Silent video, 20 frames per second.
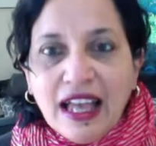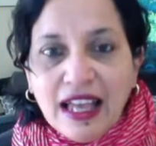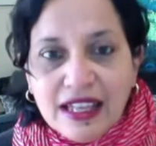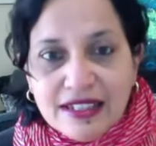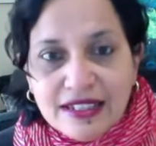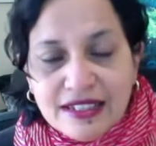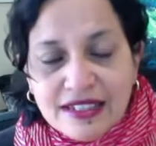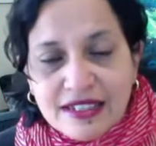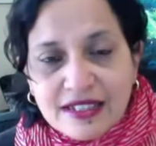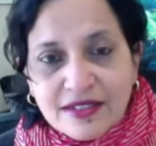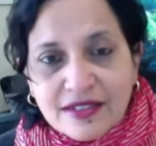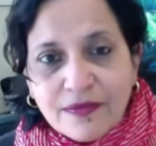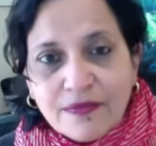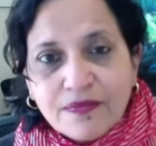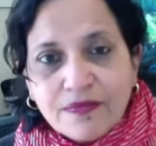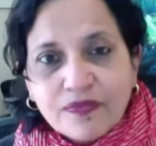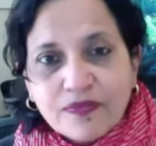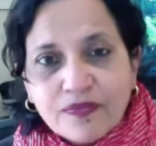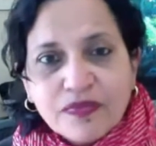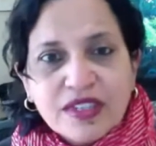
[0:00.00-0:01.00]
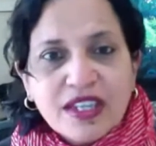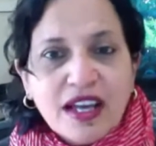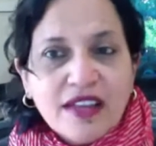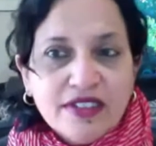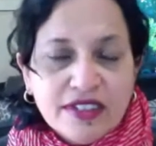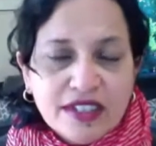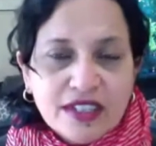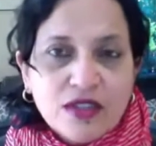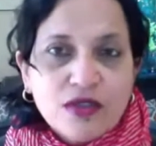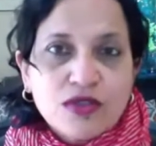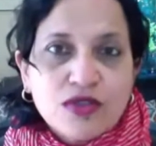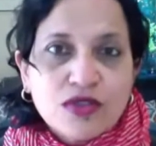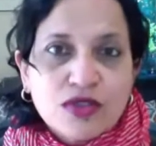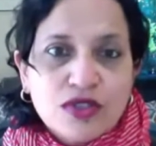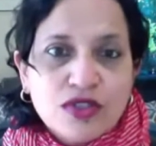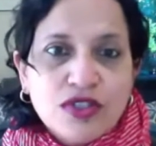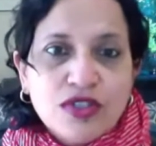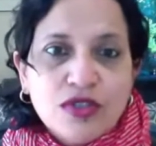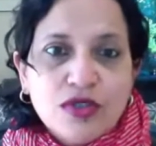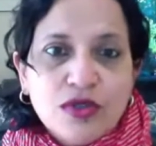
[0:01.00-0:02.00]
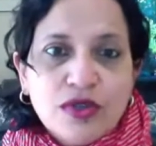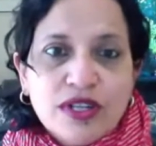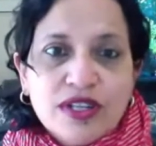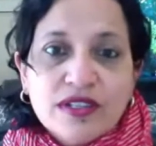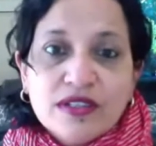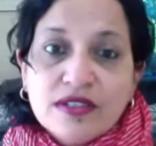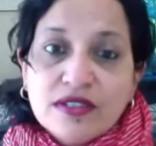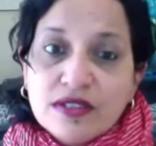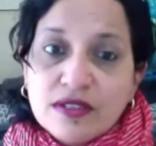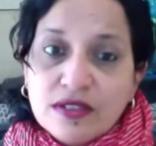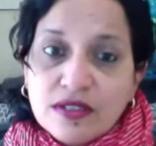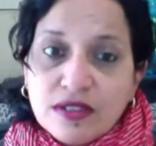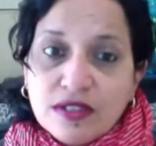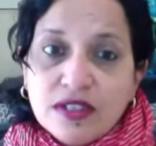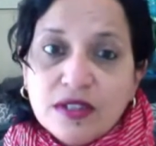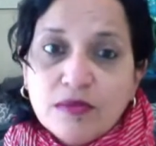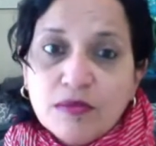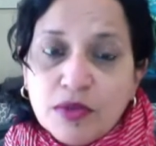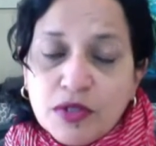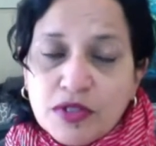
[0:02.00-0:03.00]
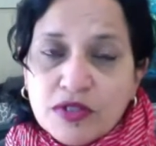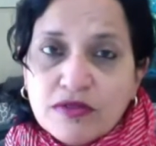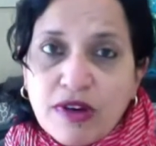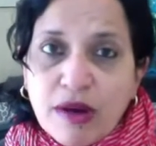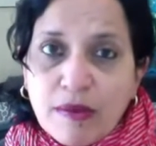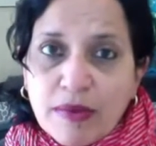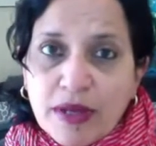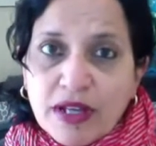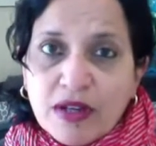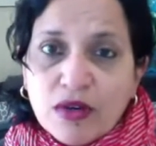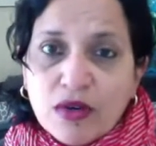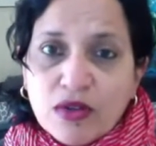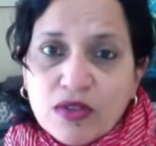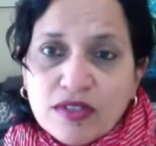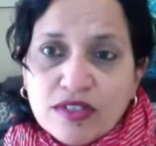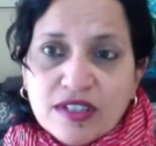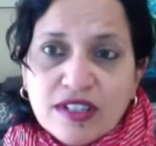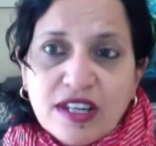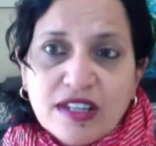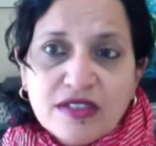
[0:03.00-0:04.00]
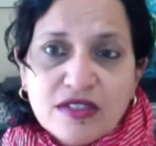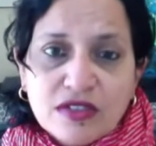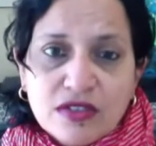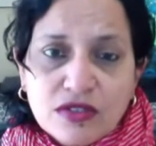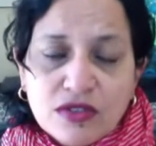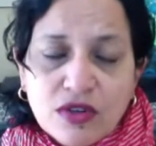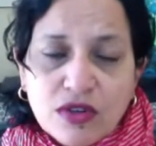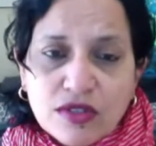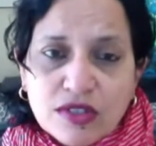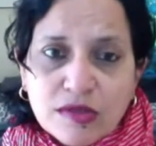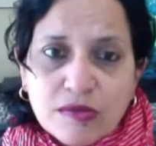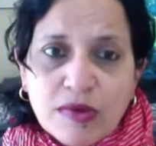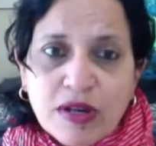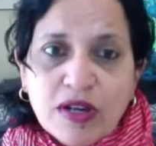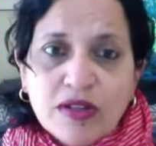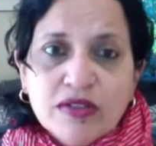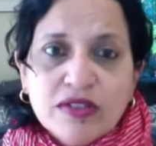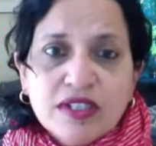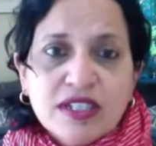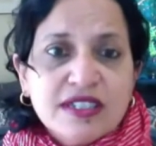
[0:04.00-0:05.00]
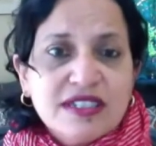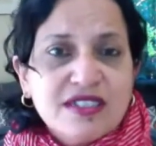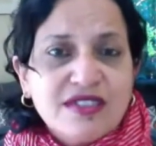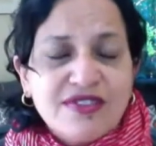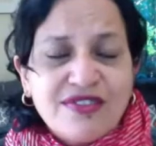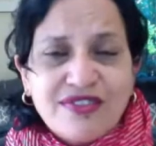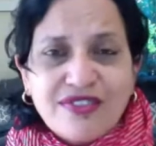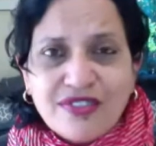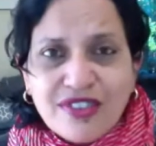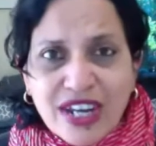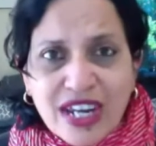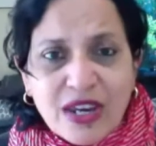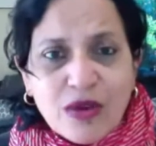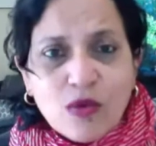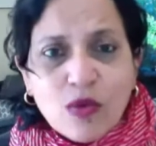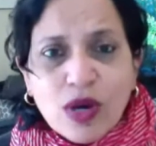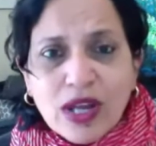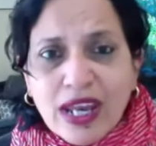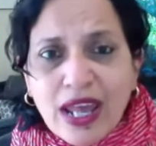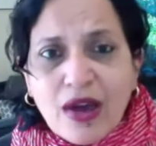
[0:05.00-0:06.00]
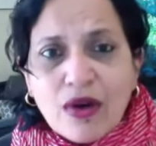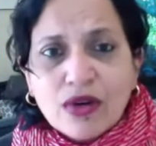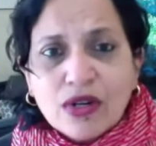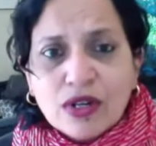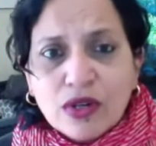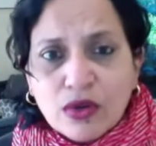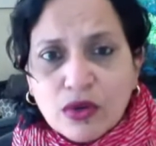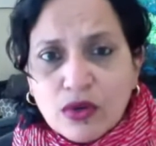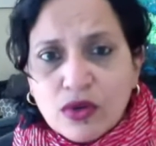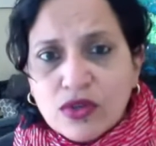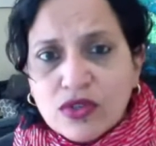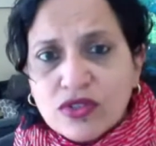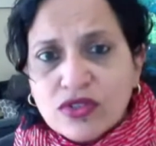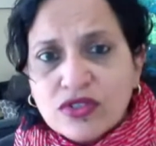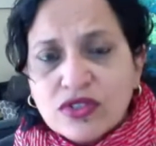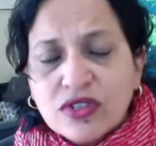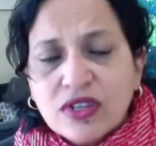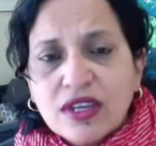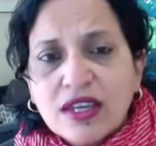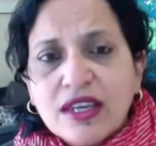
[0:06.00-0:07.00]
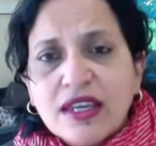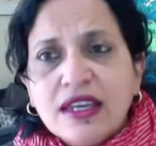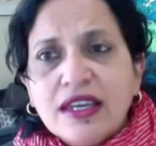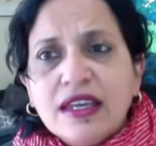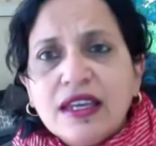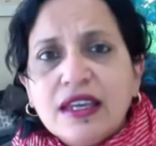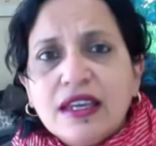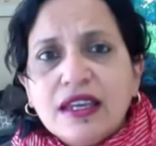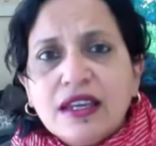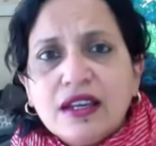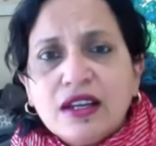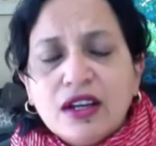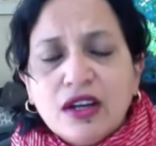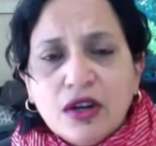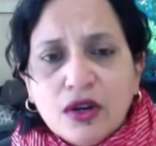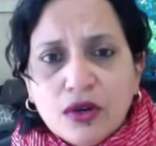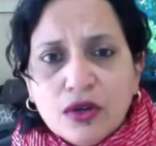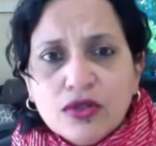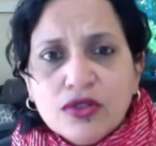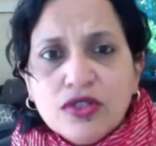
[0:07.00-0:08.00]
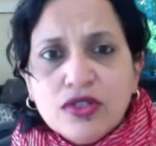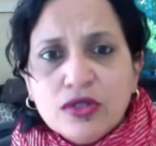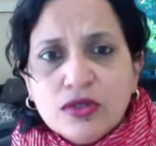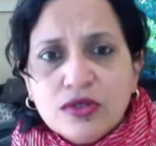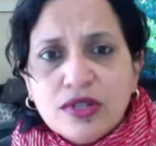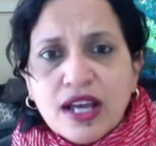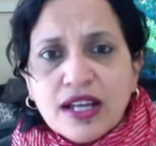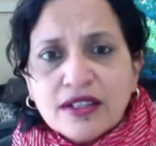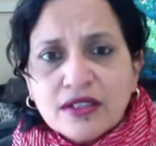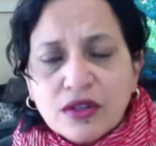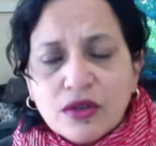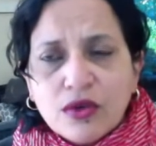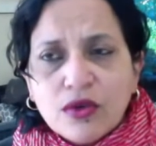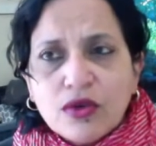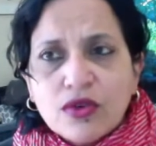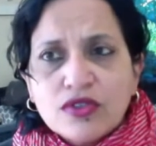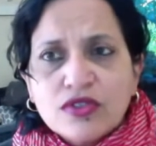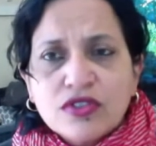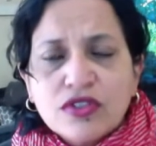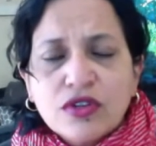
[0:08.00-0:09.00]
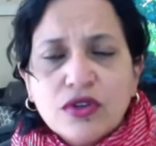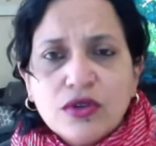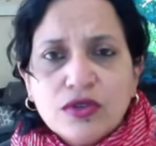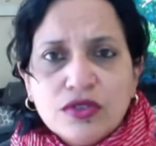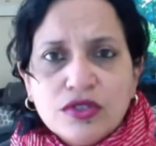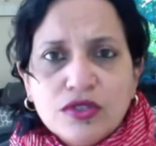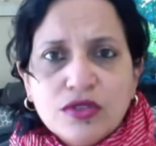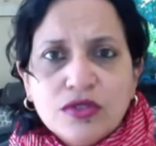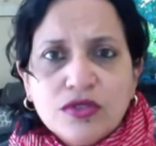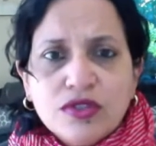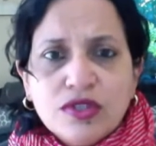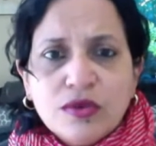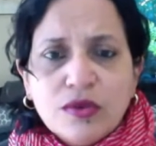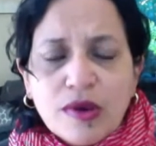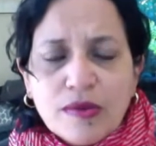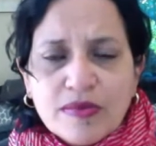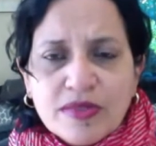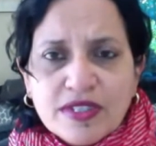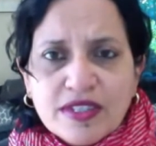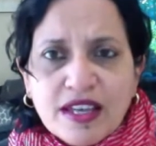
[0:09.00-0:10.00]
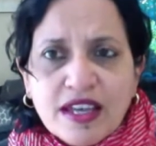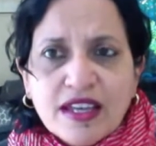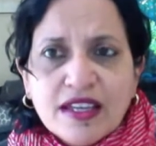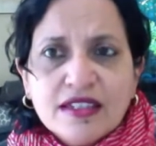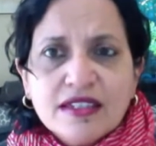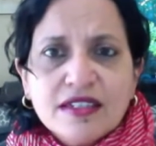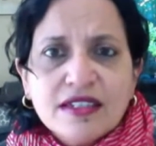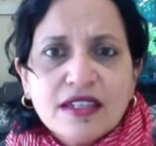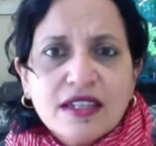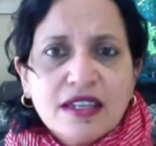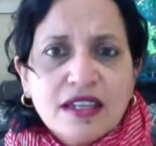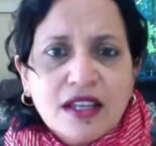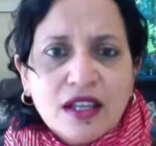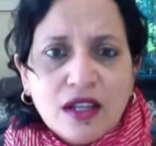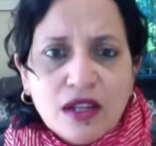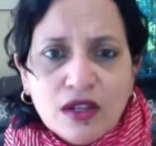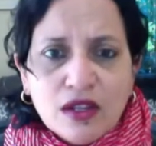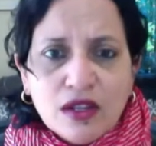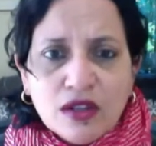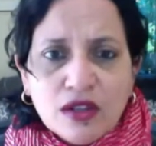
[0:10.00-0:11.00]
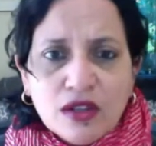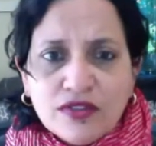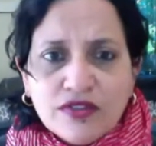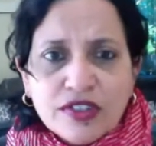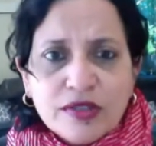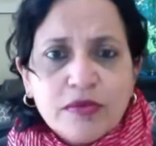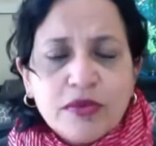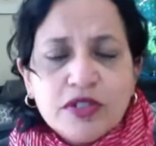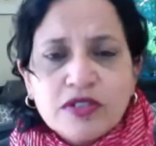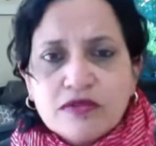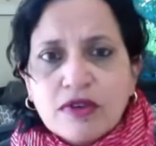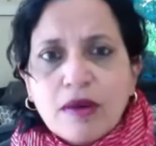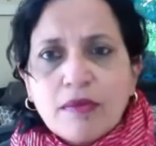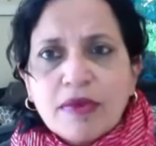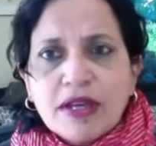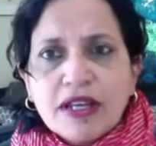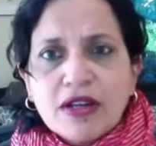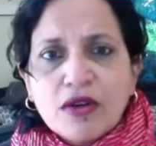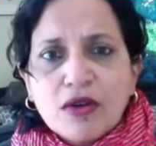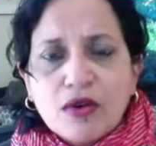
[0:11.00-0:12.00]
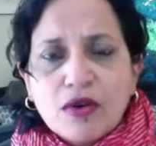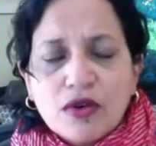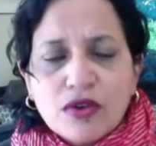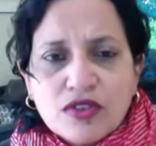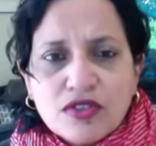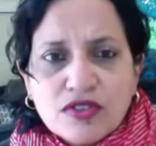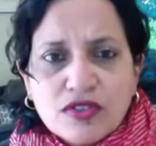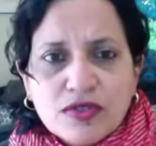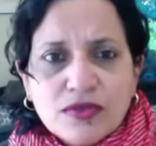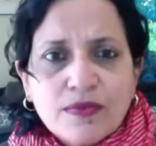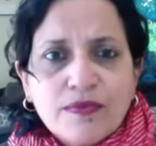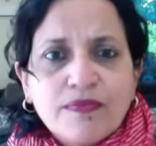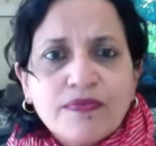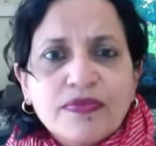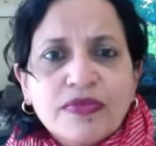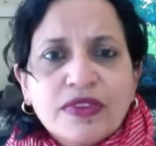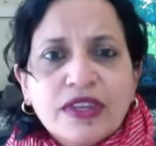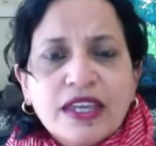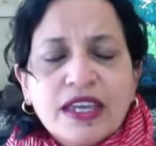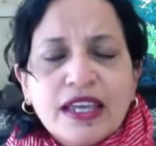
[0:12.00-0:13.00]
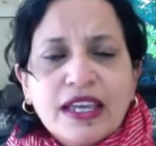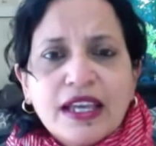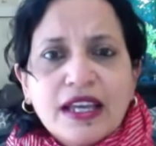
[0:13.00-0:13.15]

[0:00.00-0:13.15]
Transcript: And the other thing you should do is the bootstrapping course that I just talked about. It's a free 1-hour course. Go do that course. Go to the website, look for the bootstrapping course.